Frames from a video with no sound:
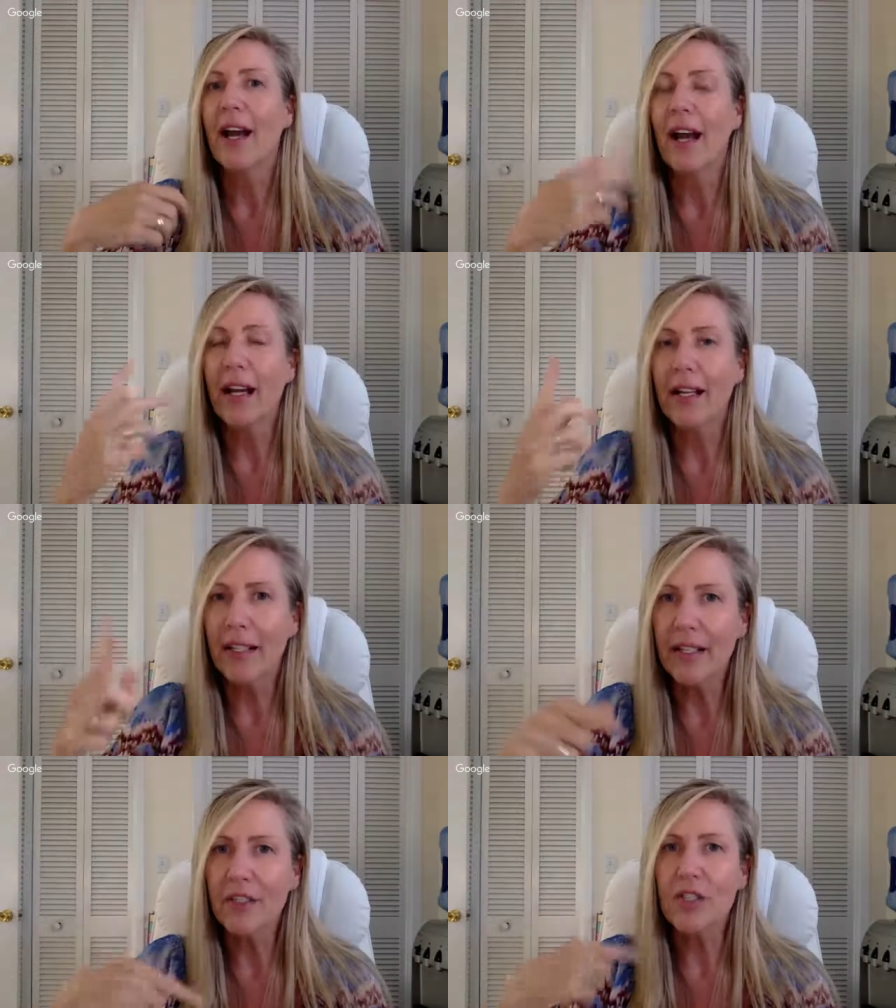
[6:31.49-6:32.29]

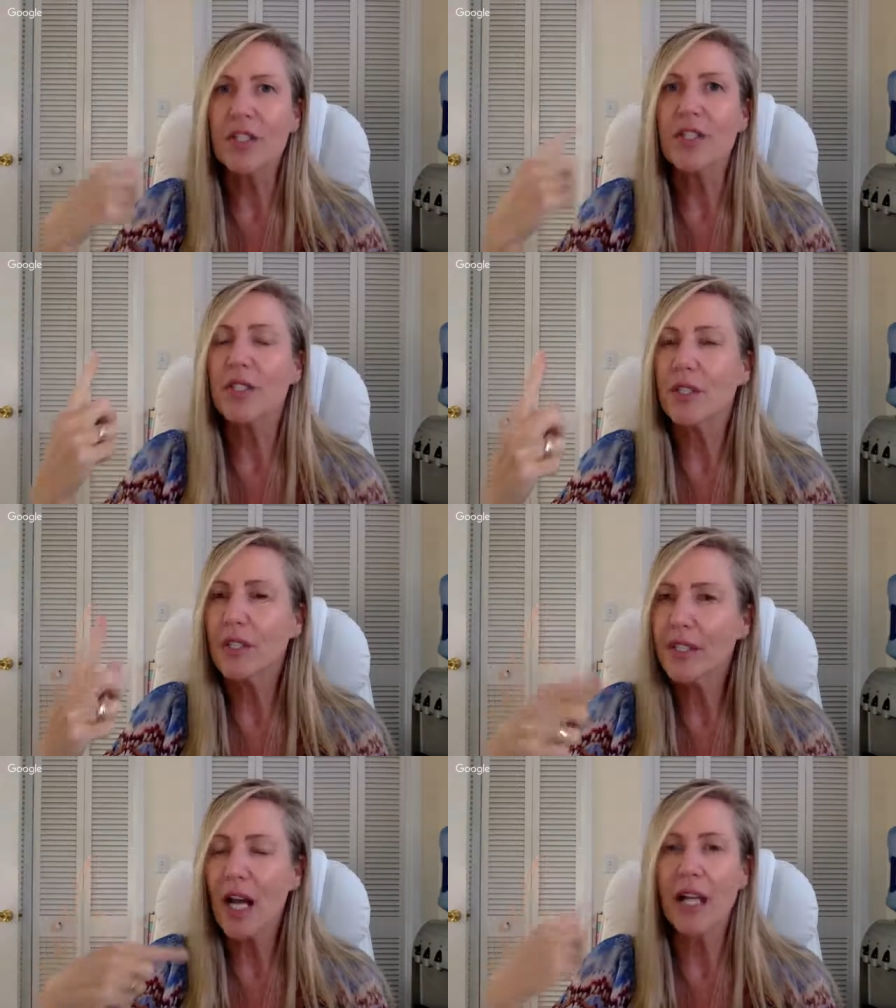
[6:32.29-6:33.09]
And
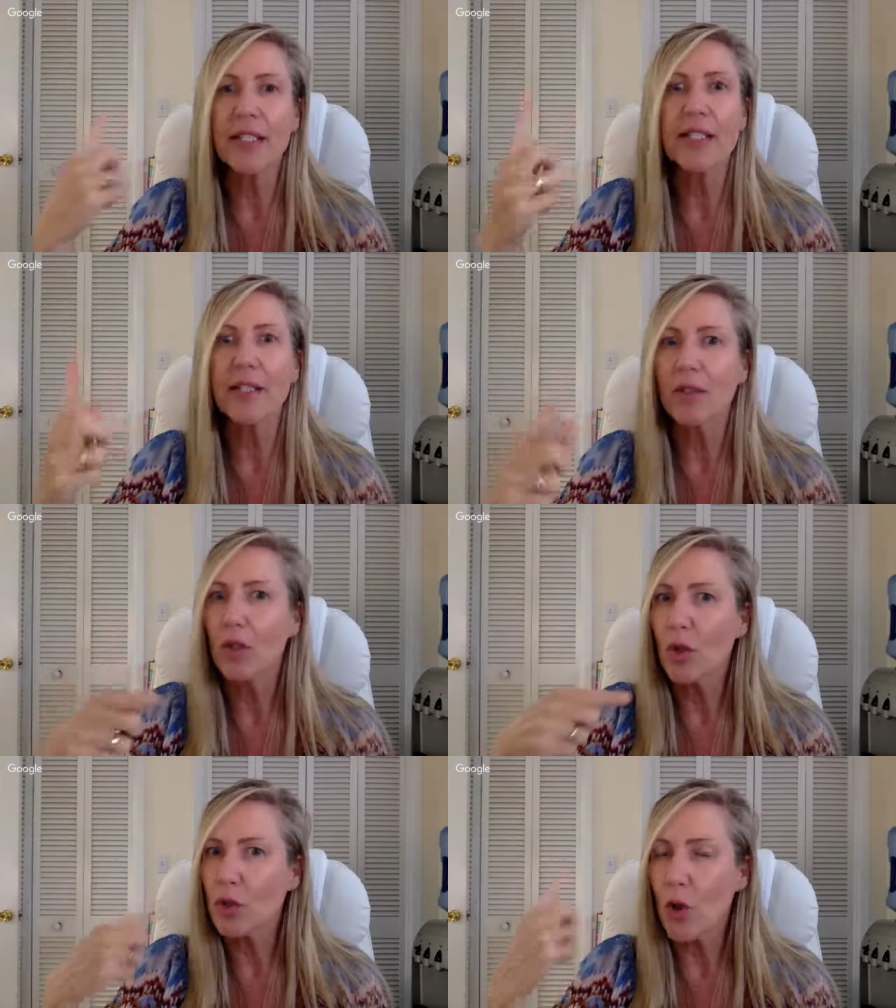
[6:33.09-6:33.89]
it's constant.
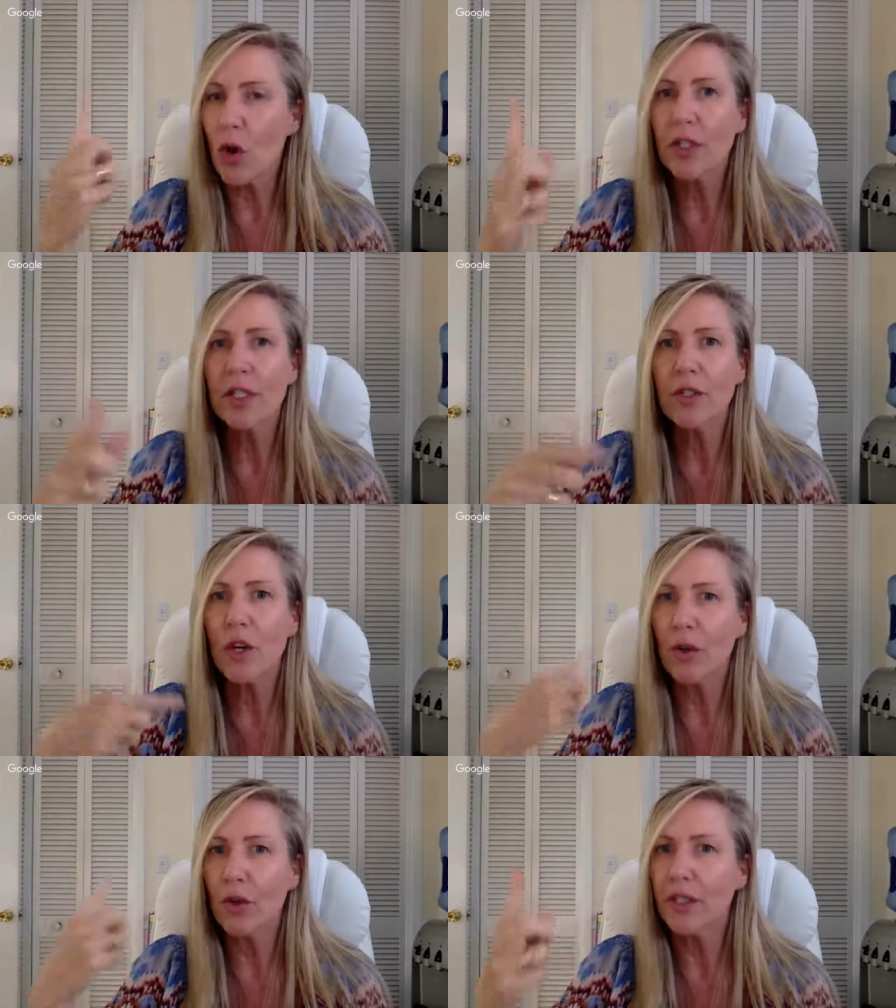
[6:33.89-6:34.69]
It goes all day
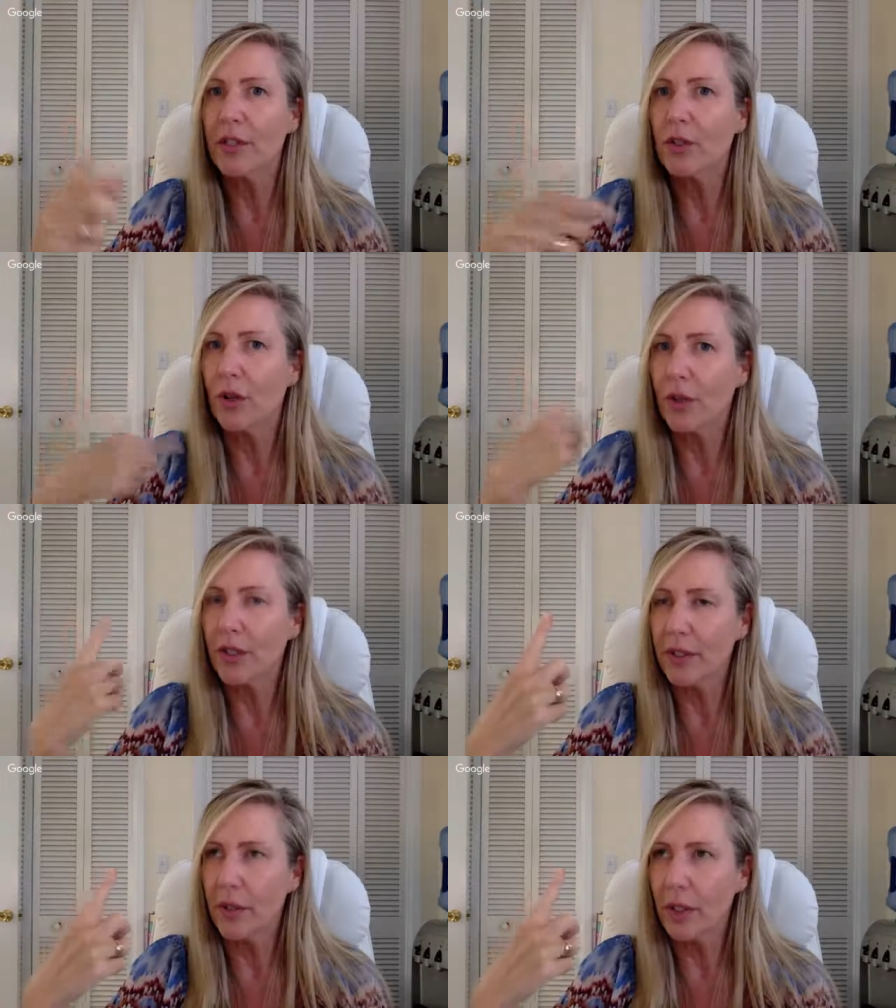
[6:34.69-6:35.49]
long, all day long, all
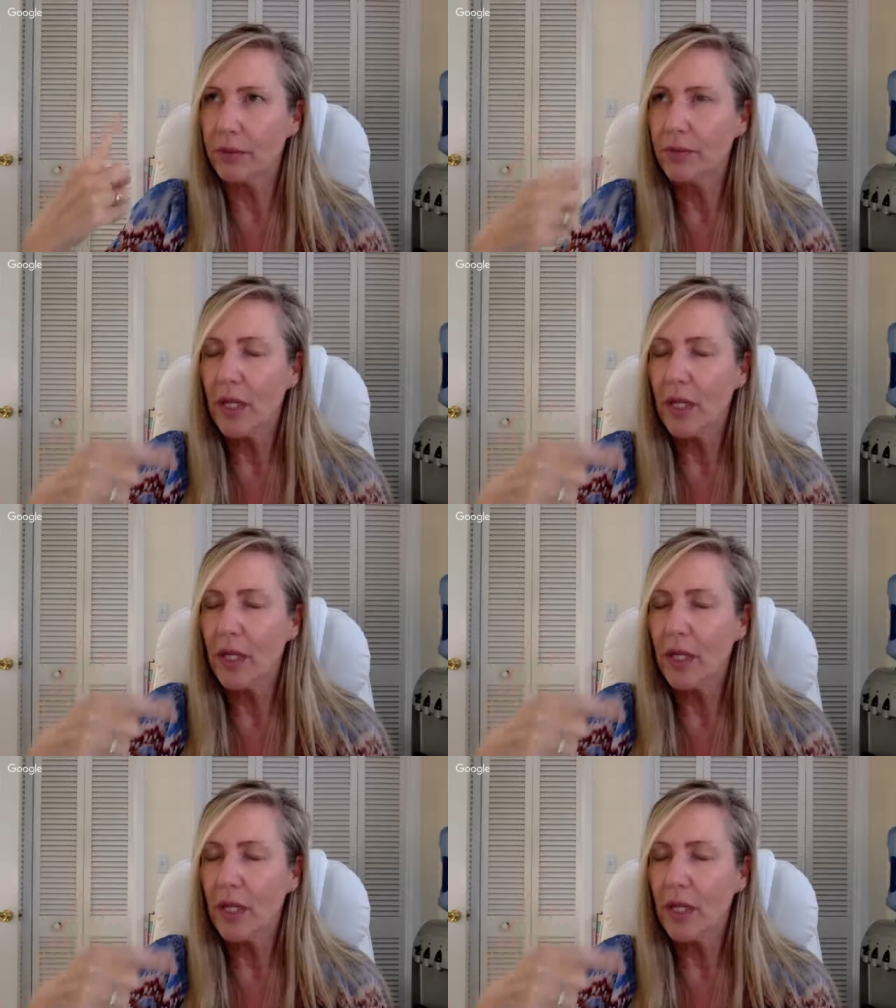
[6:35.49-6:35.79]
day long.